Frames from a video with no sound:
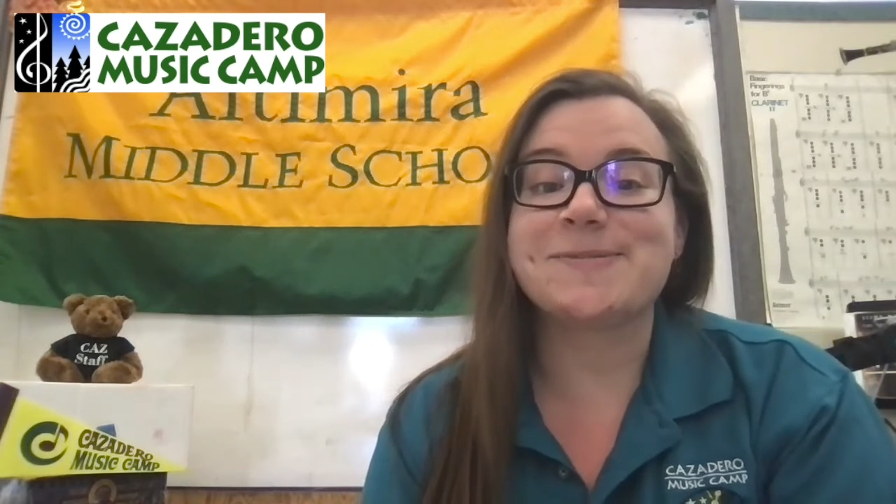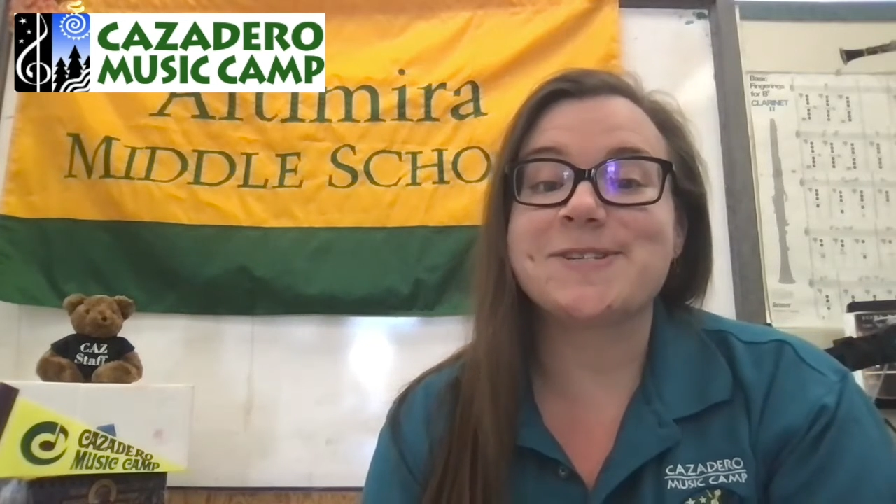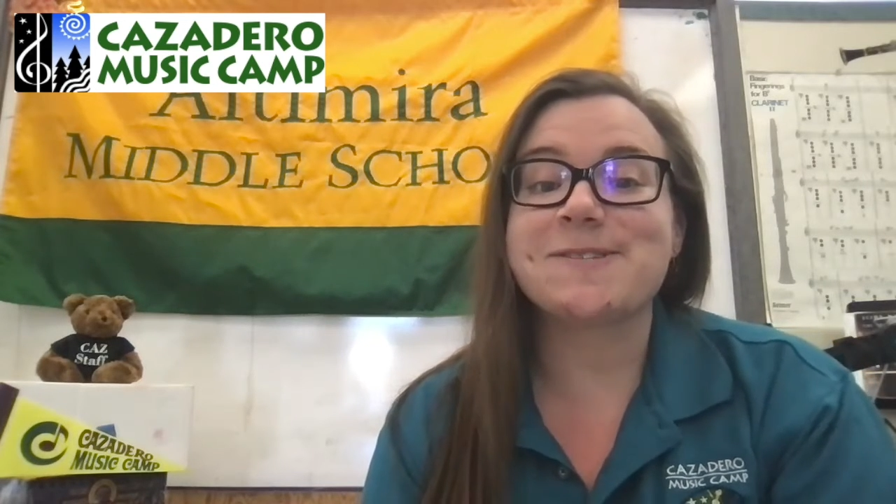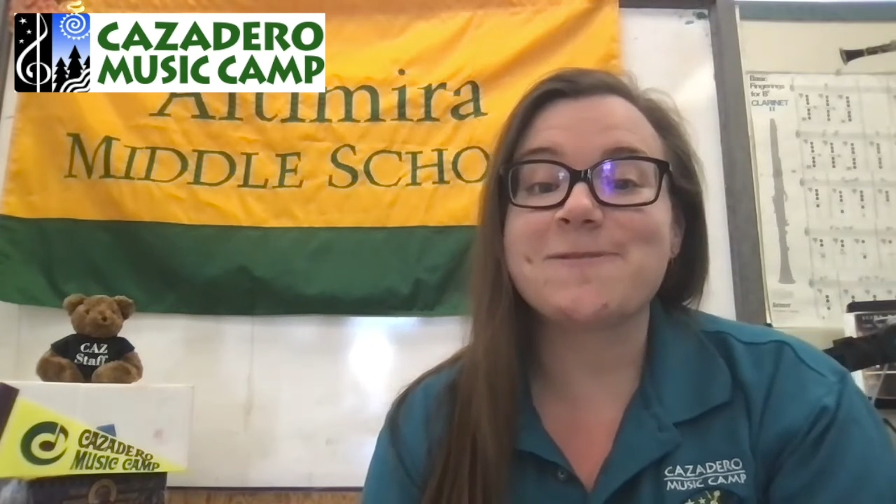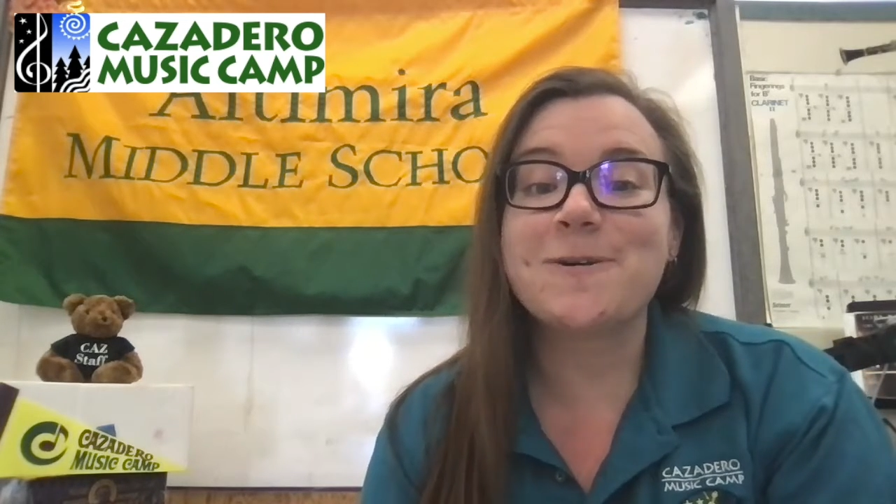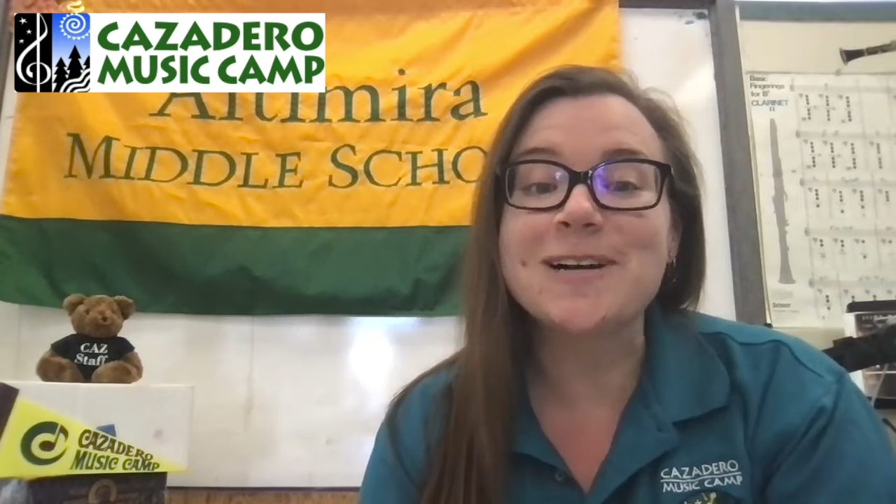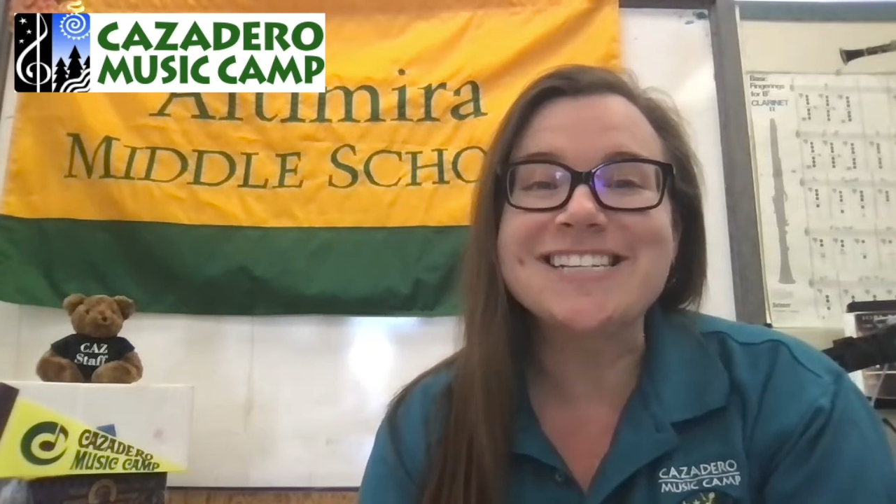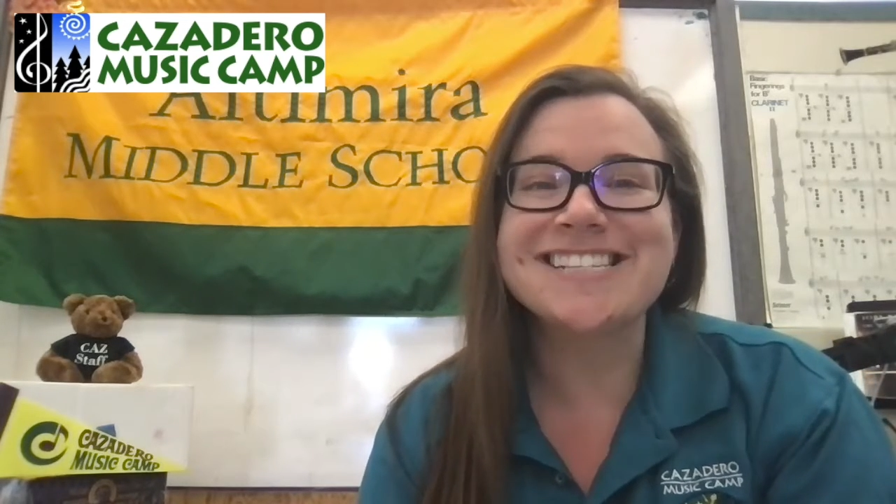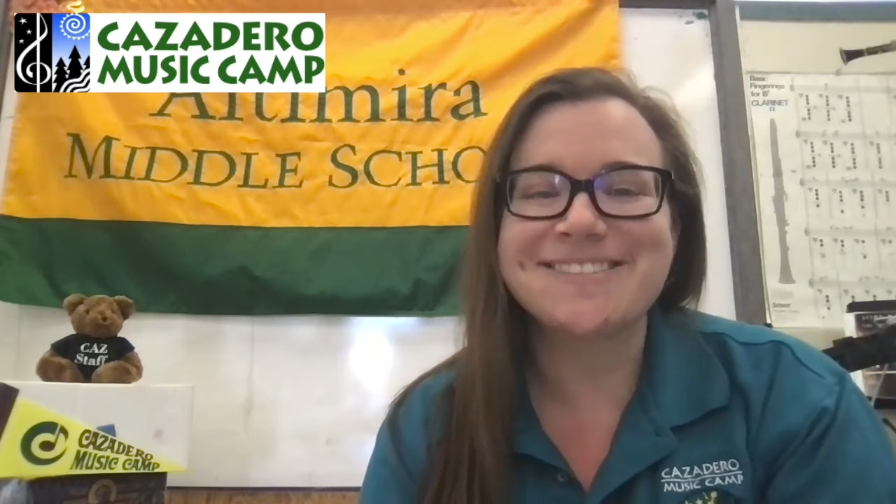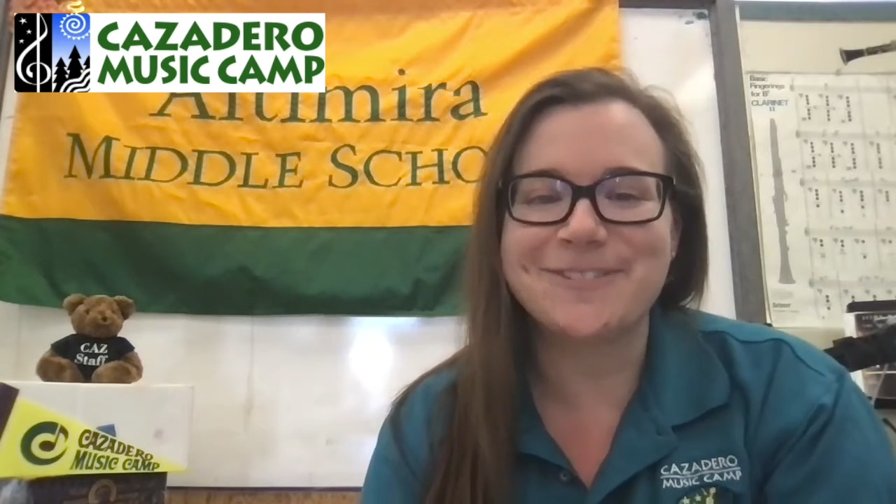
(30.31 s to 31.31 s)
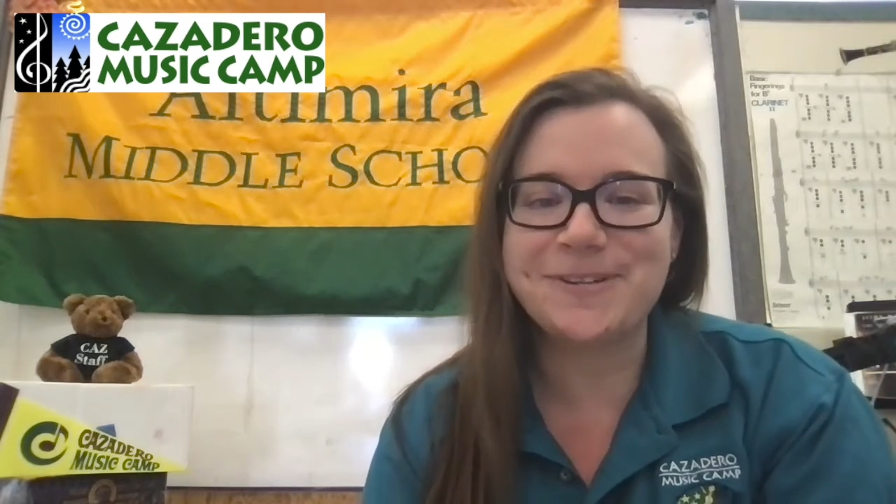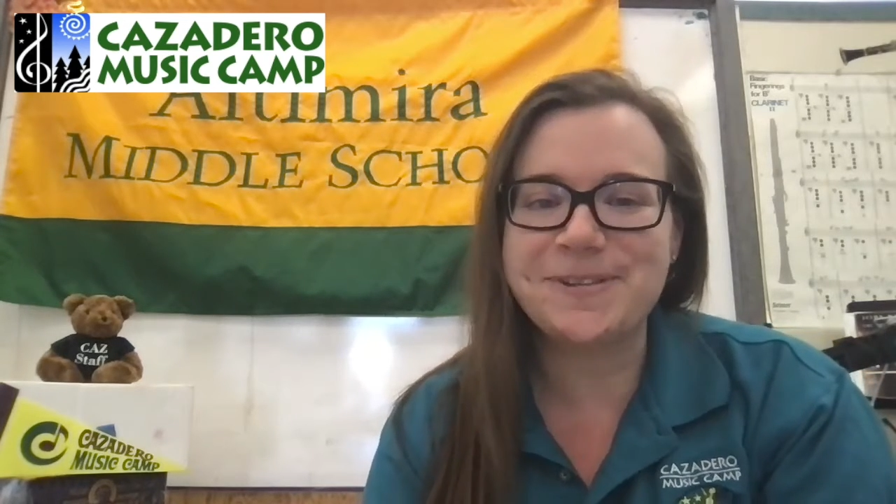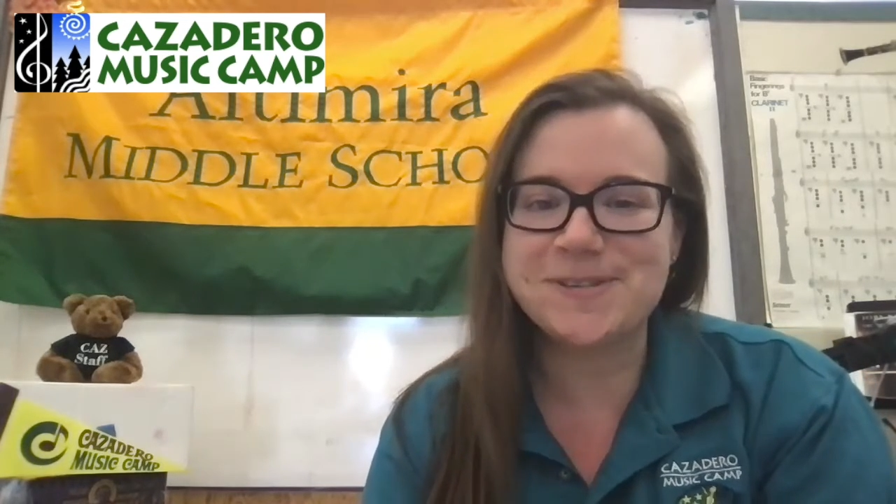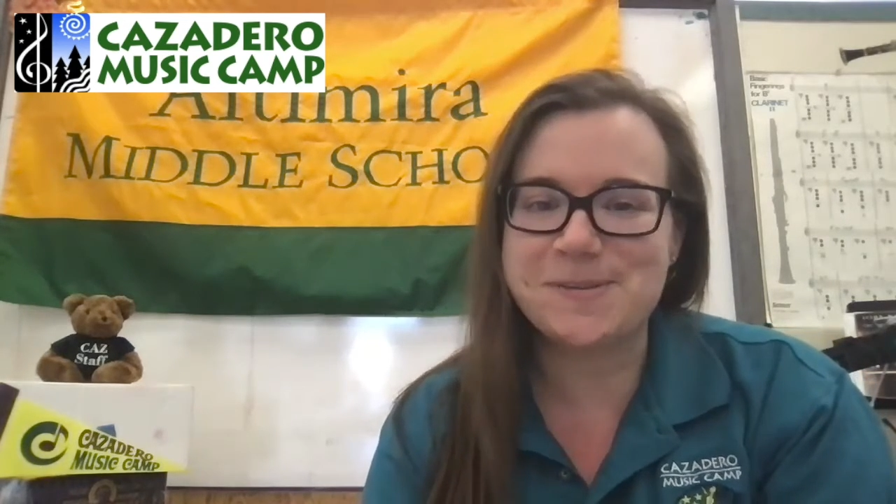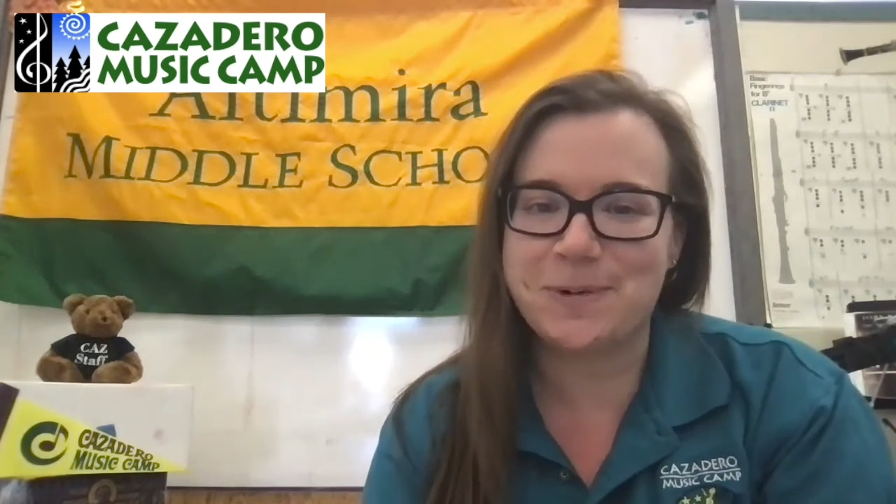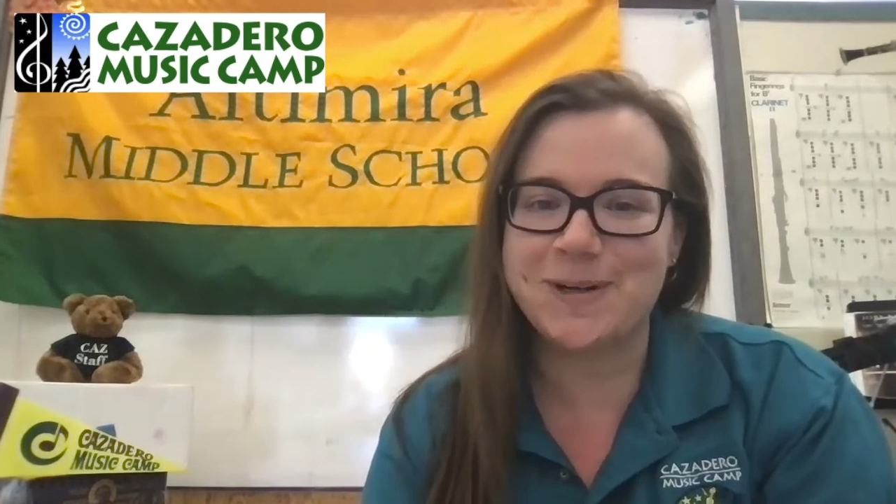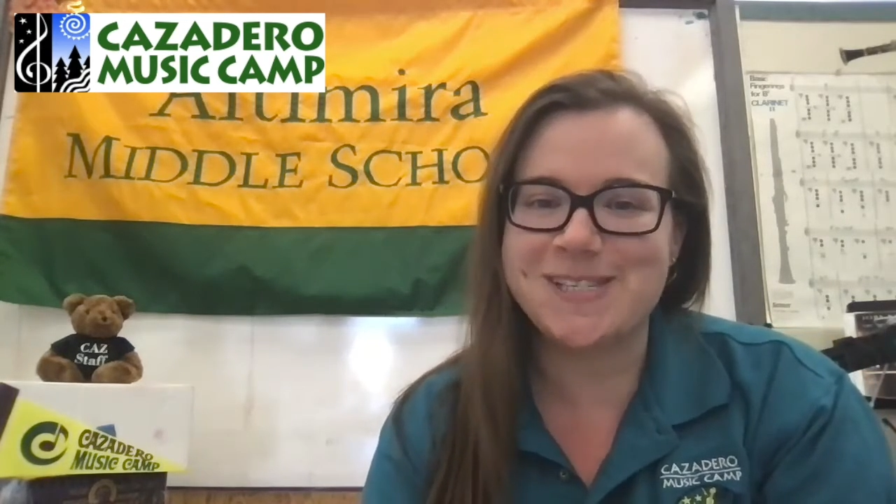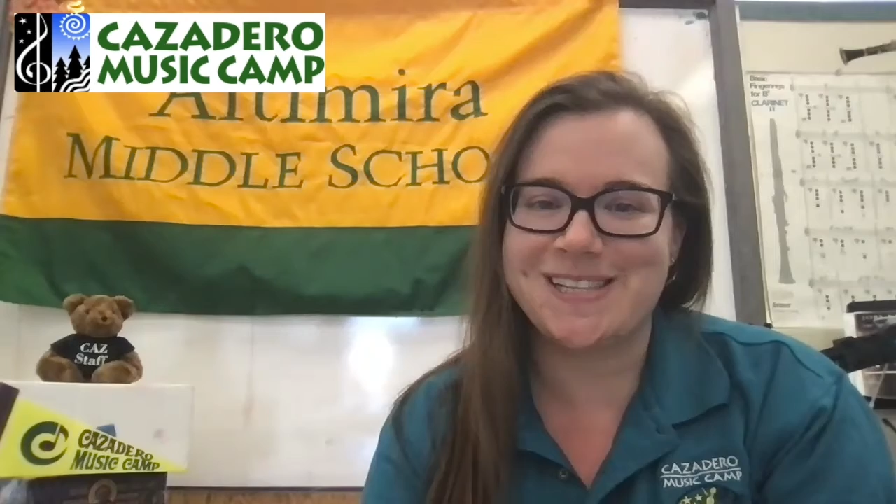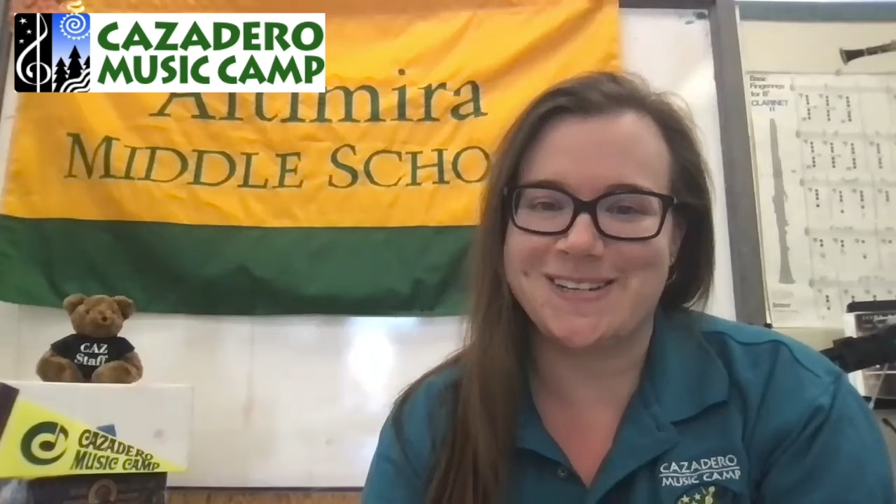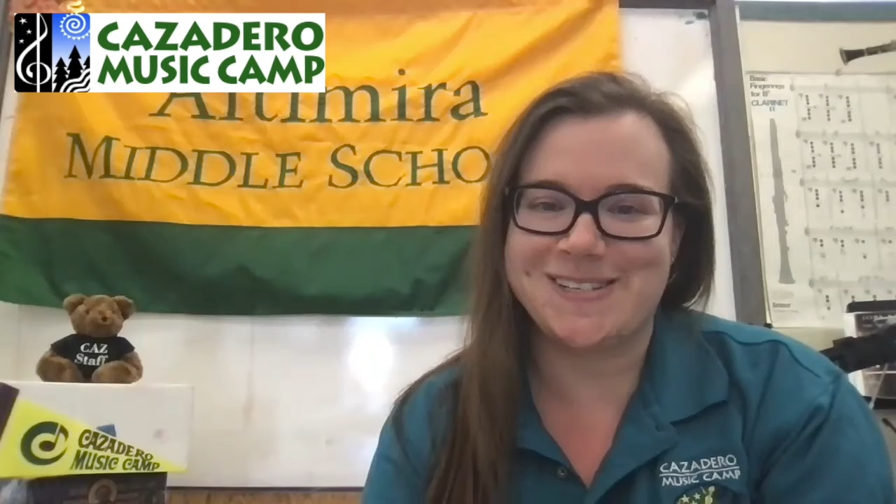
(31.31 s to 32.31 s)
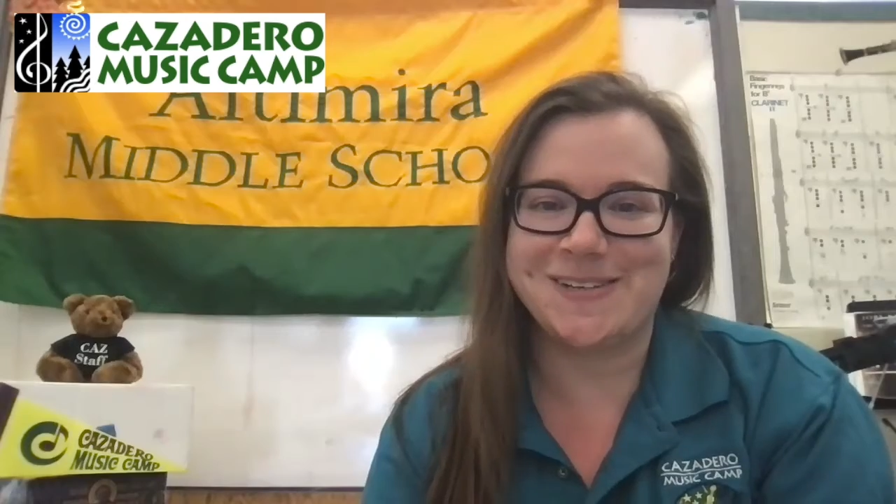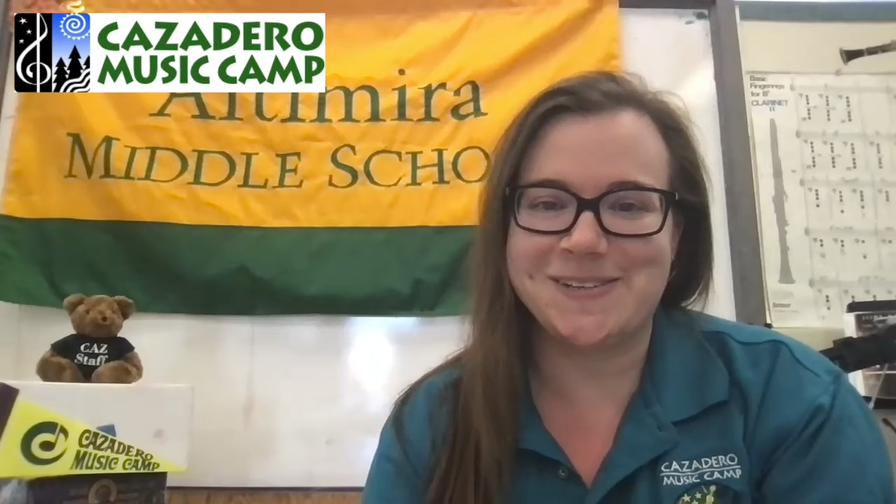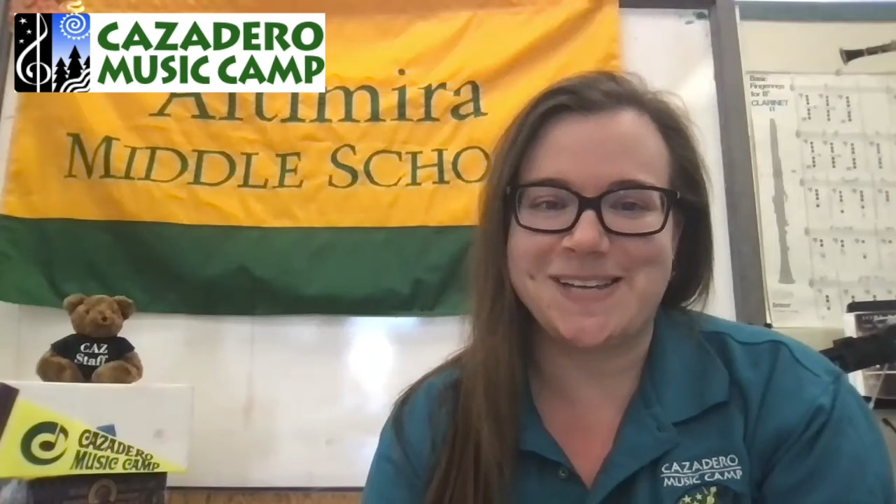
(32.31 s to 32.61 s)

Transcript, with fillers: which of course further supports their skill